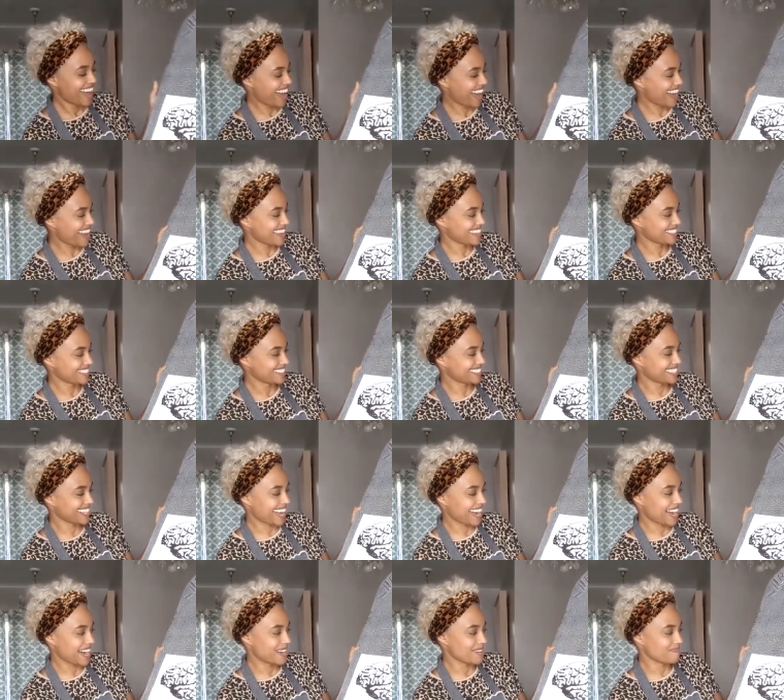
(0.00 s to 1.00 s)
and
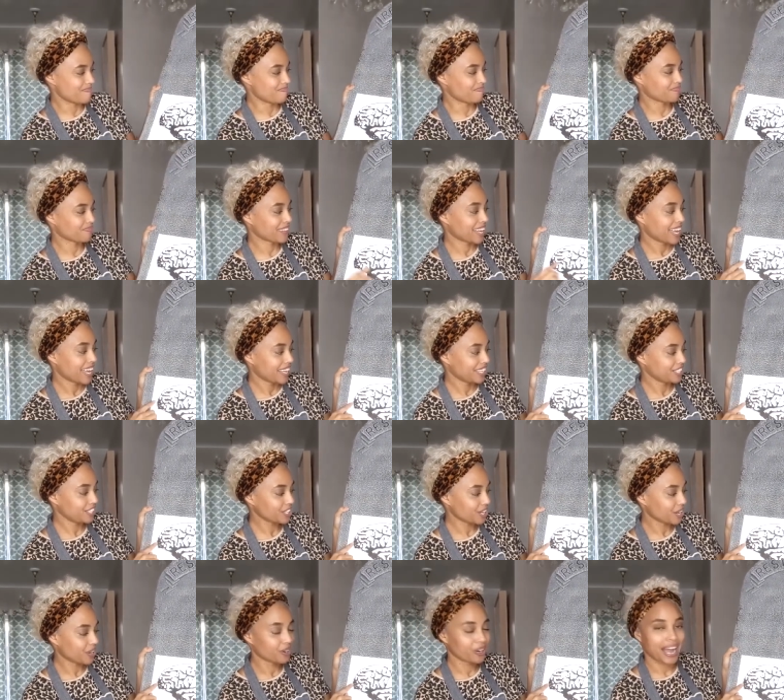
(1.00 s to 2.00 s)
um,
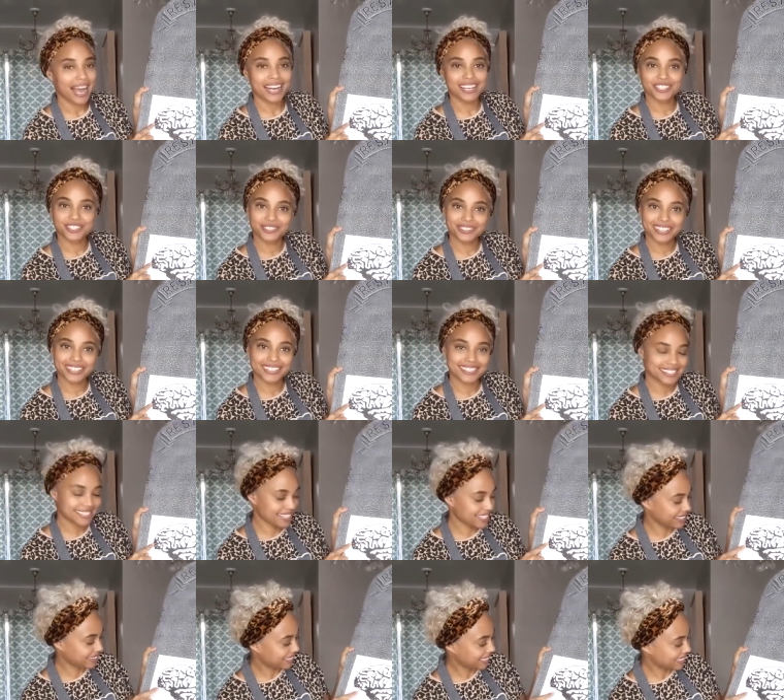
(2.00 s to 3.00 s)
you know, as you can
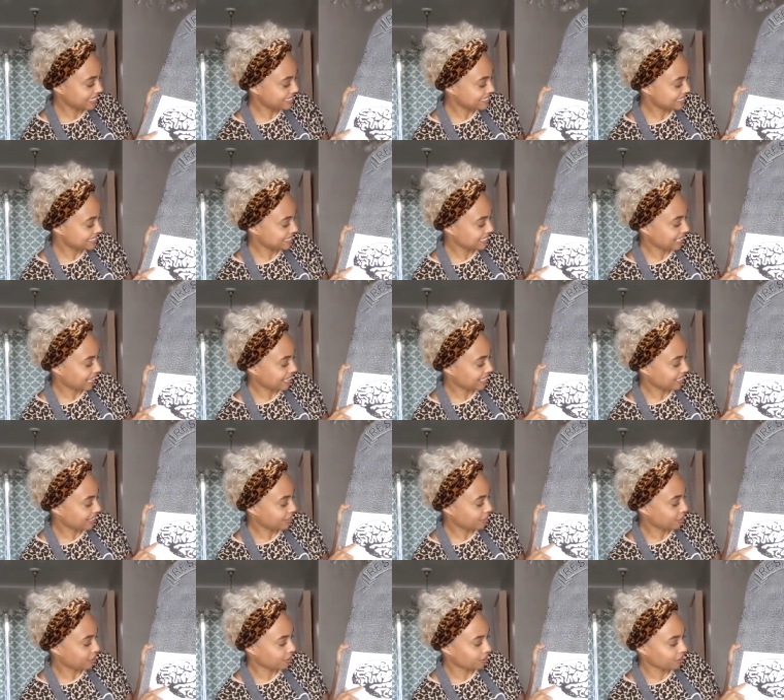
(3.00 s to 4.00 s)
see, there's
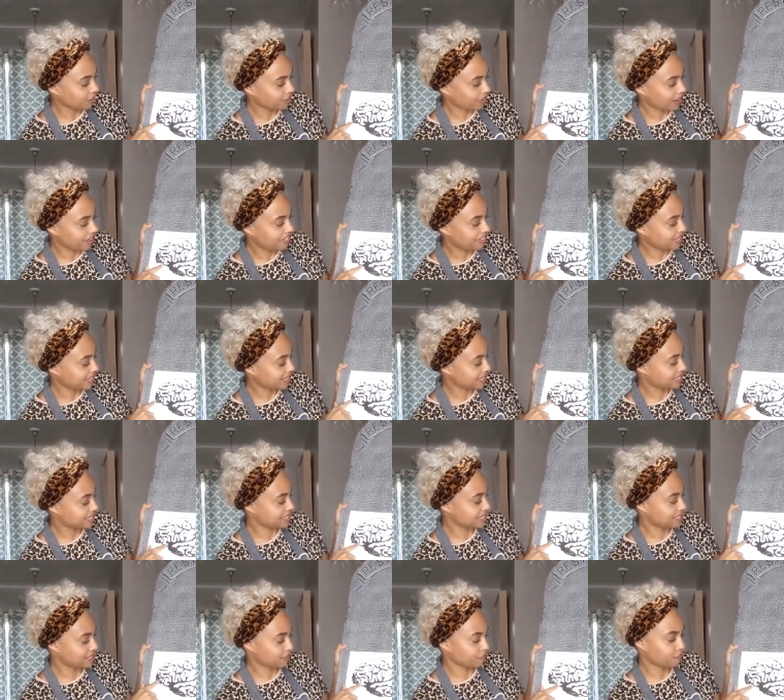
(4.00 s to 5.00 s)
like the, I think this
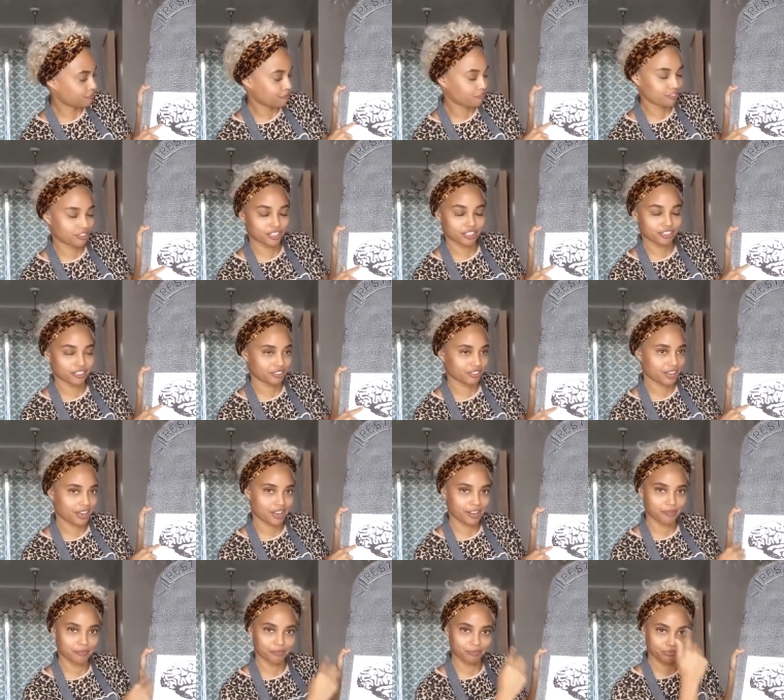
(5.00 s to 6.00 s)
is the,
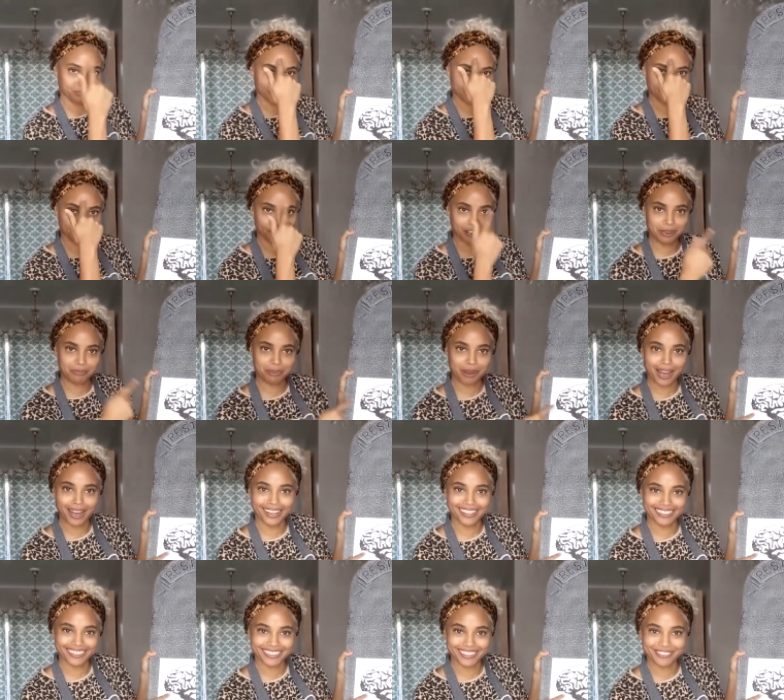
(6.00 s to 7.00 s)
the, um, the front
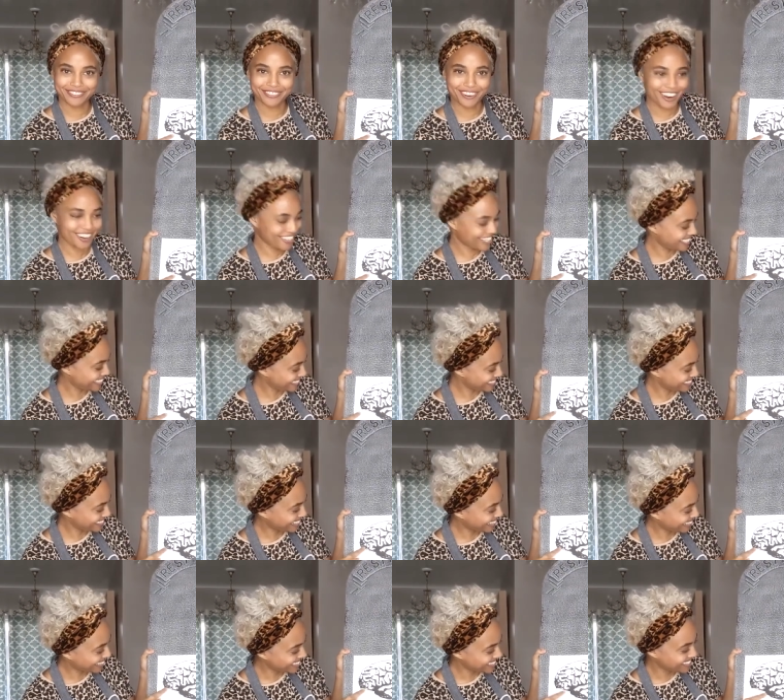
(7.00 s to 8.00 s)
part, the forehead is
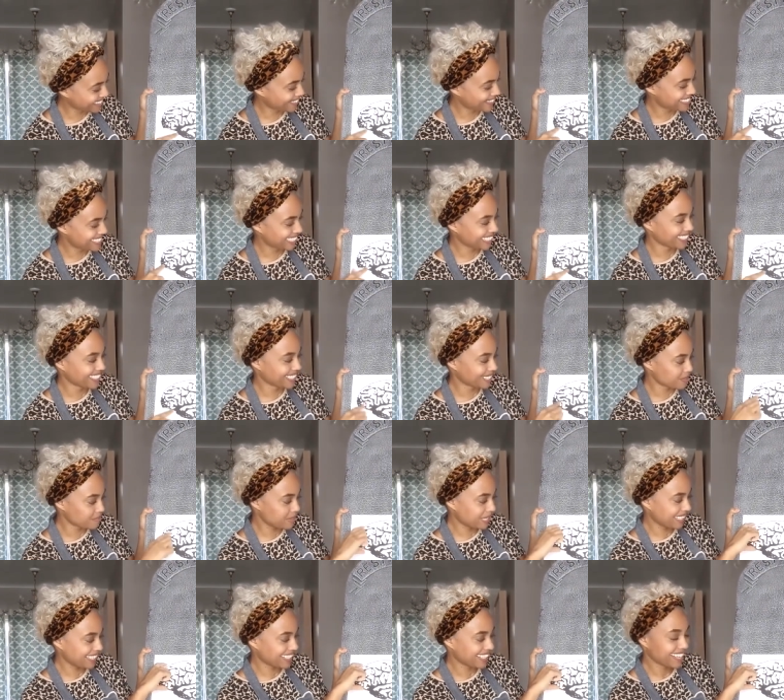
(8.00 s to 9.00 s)
here, so it's a little
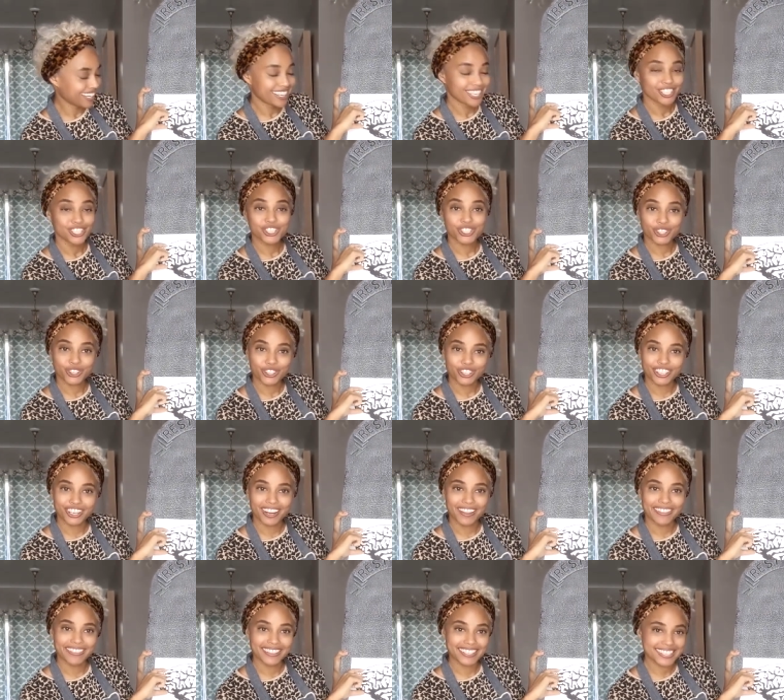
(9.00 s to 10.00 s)
bit
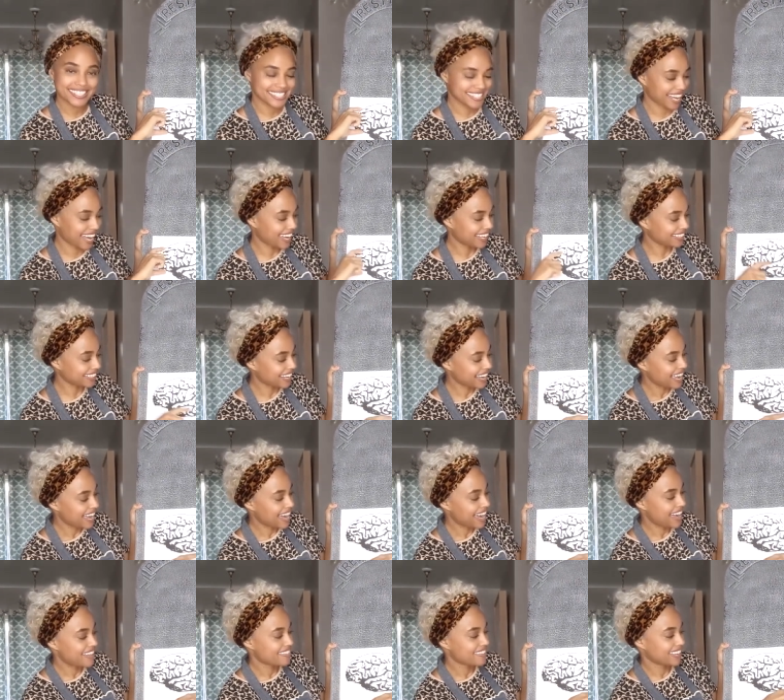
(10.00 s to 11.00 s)
shorter on this side,
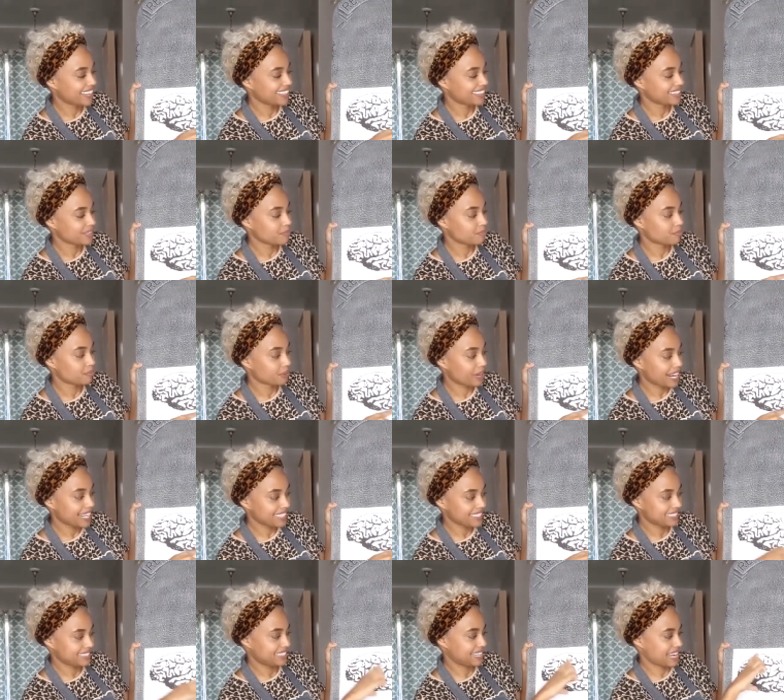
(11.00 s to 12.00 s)
and then the
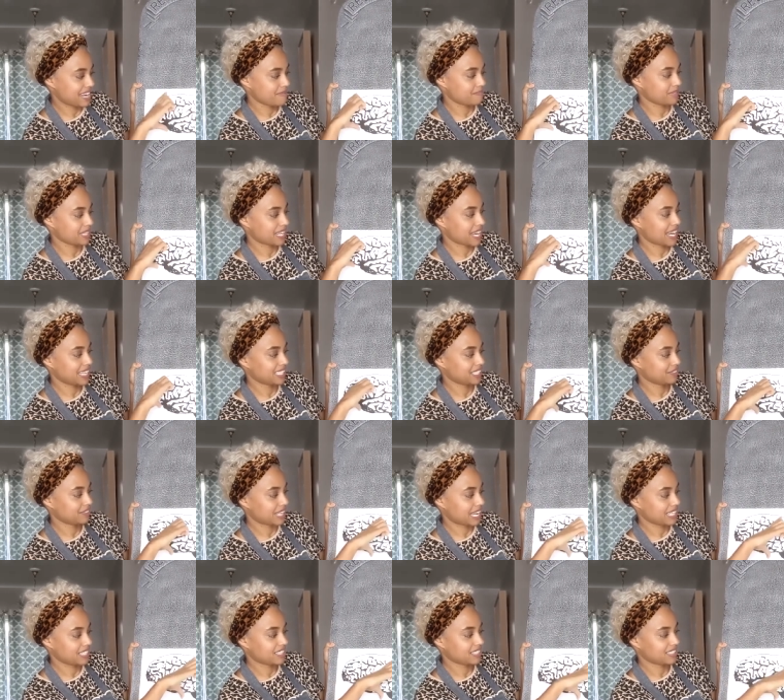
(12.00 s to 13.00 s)
brainstem, it kind of
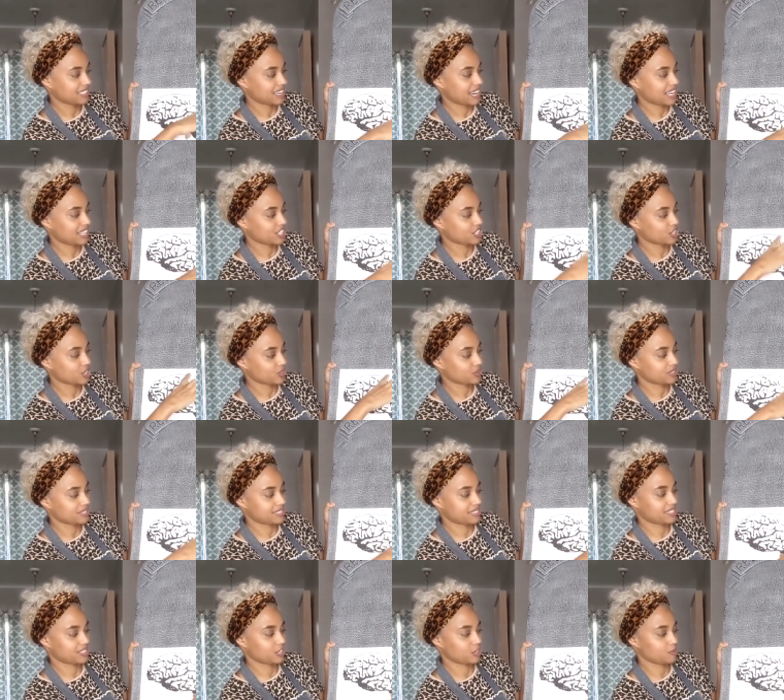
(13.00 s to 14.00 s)
like, kind of
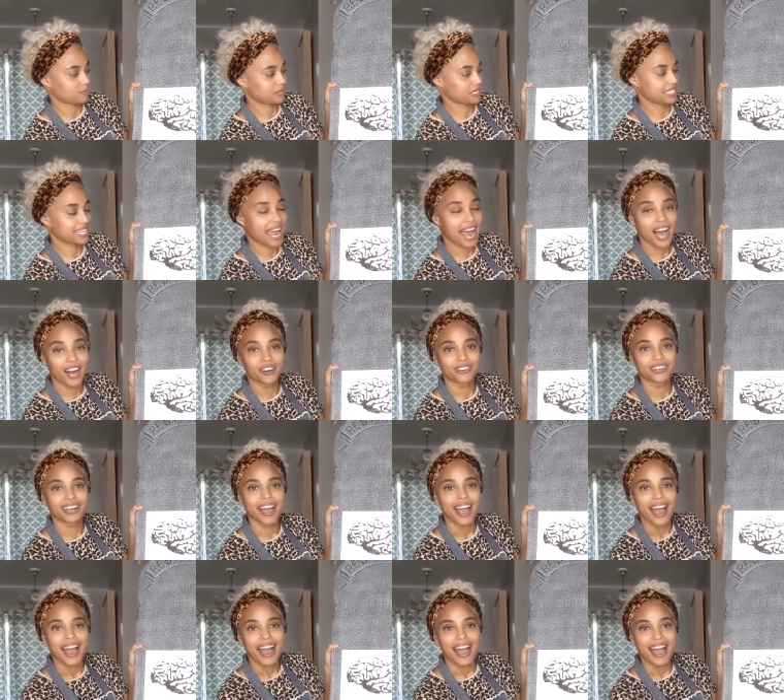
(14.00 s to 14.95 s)
goes, slopes down,